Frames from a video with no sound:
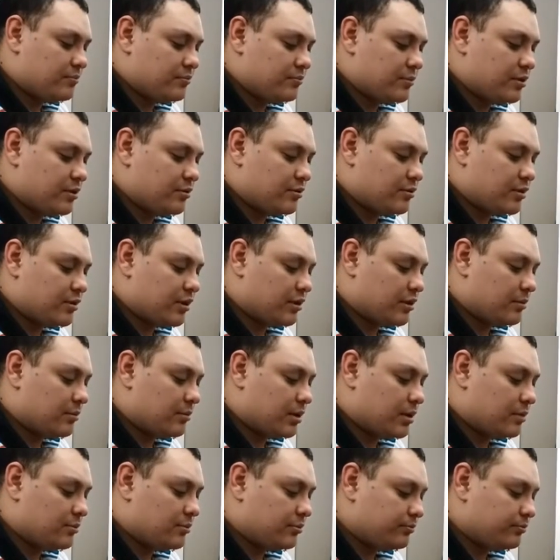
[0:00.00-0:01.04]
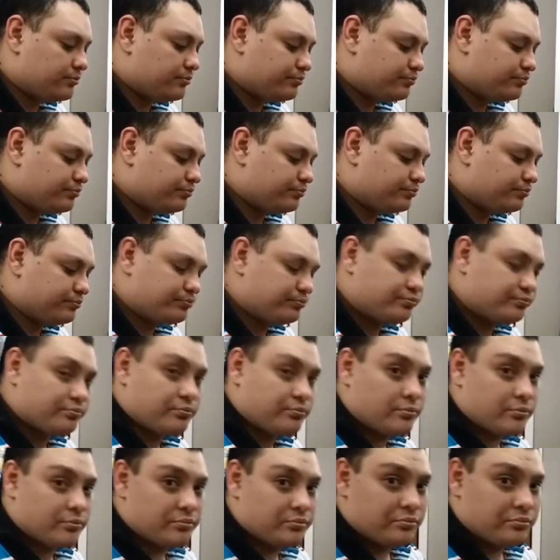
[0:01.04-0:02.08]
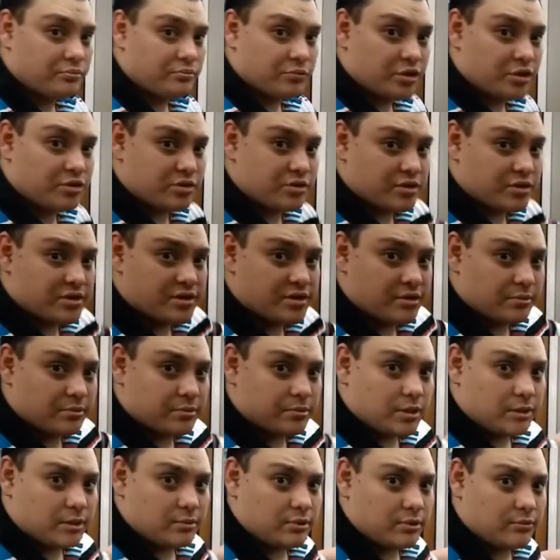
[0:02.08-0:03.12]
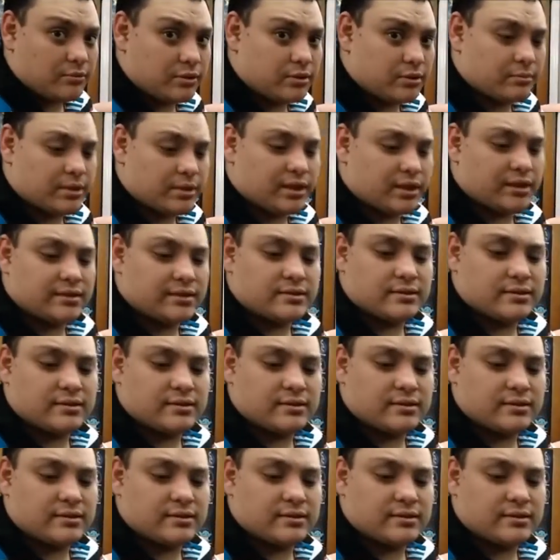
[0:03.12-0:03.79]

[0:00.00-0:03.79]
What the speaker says: here in Alabama, you should still probably wear a mask.